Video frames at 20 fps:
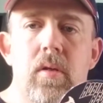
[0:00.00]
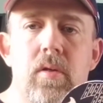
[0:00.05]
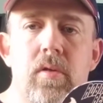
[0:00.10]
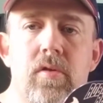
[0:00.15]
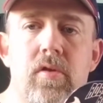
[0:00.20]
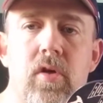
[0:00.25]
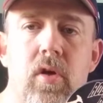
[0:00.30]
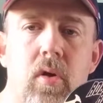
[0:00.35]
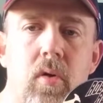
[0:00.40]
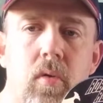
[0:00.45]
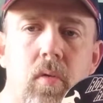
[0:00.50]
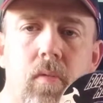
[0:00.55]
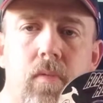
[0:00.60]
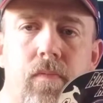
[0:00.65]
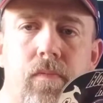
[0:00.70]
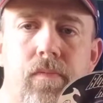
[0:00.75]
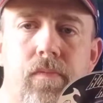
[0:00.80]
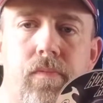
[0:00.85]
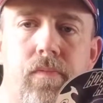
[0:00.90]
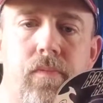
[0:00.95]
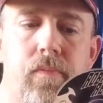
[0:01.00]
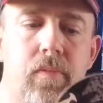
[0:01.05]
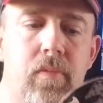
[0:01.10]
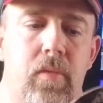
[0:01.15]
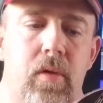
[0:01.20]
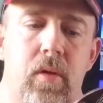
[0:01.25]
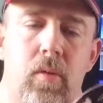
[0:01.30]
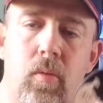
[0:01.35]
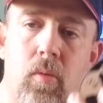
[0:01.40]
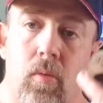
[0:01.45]
So,
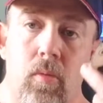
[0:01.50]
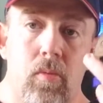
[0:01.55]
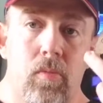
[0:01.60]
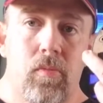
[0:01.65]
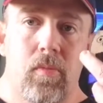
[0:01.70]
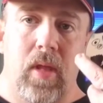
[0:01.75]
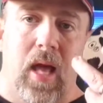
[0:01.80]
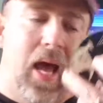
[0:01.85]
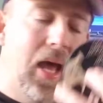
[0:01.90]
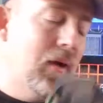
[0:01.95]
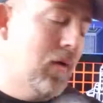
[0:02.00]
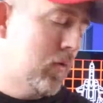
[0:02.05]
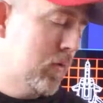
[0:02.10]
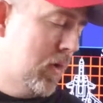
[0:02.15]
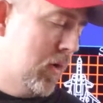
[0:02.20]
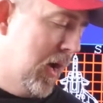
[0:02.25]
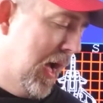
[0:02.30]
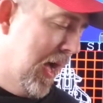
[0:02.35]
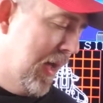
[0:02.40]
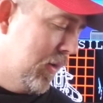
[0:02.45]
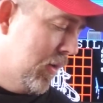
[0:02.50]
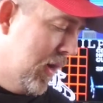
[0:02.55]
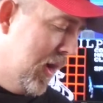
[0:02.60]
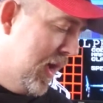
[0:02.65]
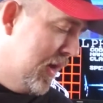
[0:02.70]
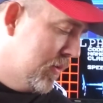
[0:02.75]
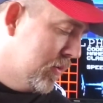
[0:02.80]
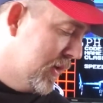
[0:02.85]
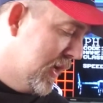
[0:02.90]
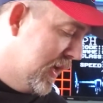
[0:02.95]
I don't know.
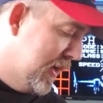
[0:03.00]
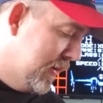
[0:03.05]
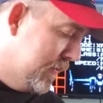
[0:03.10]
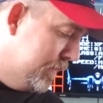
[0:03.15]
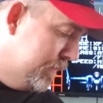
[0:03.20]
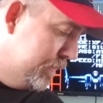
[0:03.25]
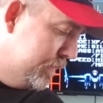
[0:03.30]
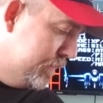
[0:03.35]
I don't get it.